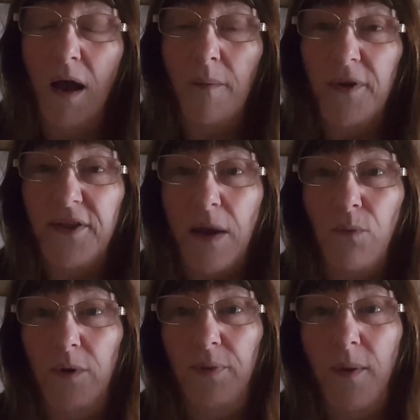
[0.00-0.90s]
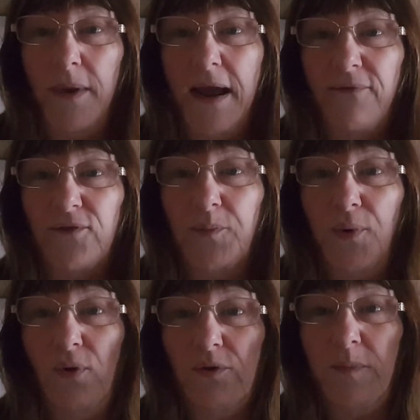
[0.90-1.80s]
But then we'd probably have to
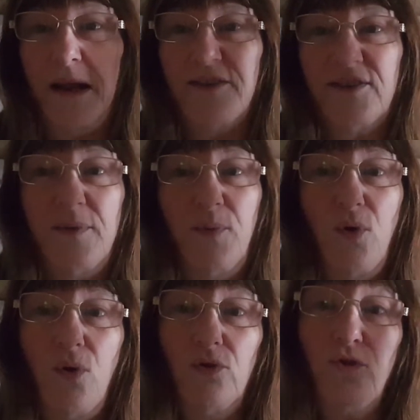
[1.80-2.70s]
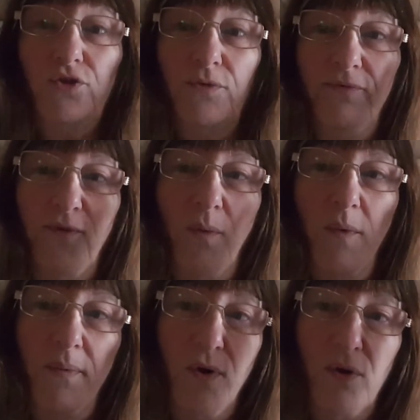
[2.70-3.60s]
put plasterboard or some form
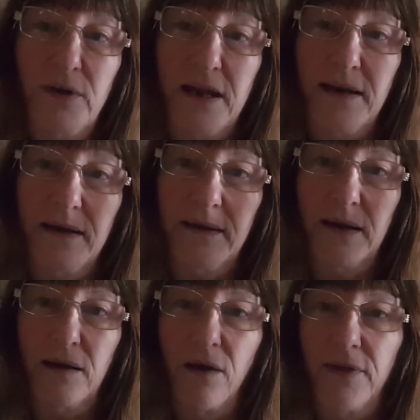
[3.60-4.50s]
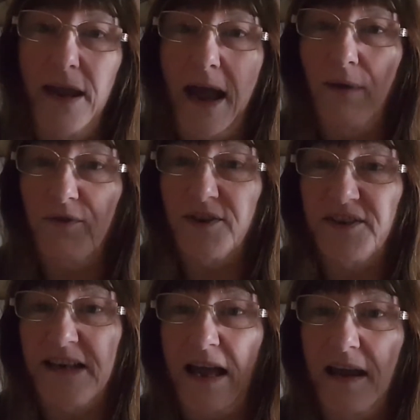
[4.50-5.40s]
of board in on the outer
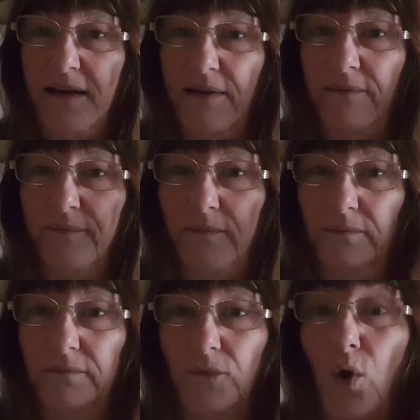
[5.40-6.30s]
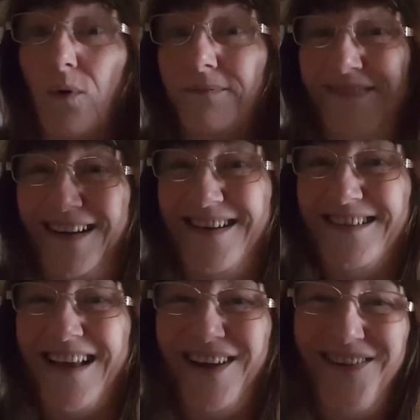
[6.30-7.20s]
side, or inner
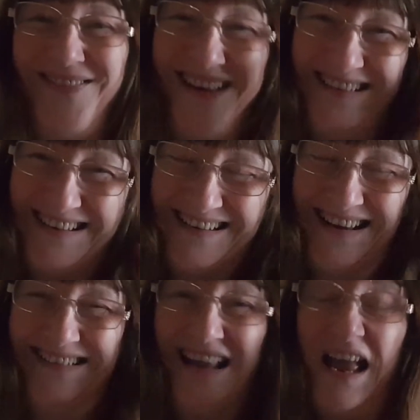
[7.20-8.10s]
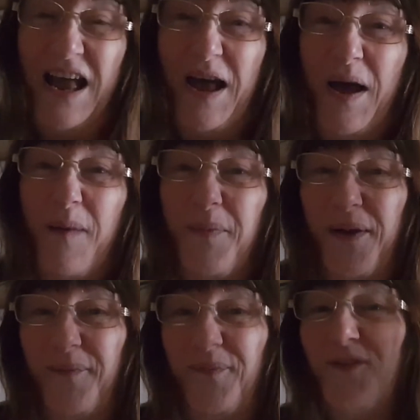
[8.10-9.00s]
side of it as it is.
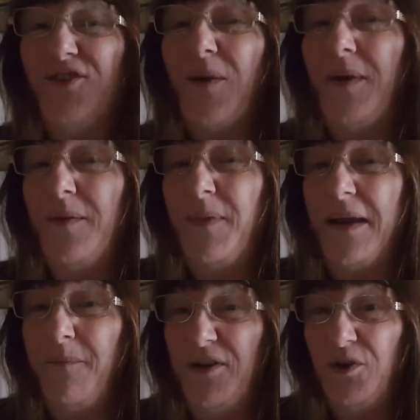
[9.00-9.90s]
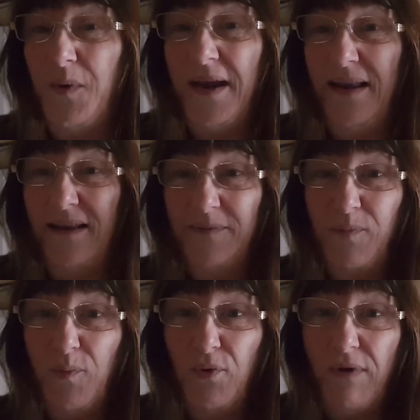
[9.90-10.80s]
But so it'd be in between this
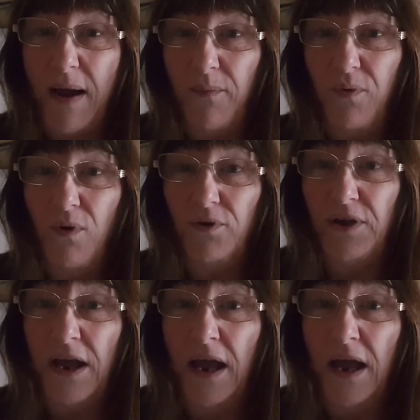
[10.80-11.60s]
bubble wrap wood.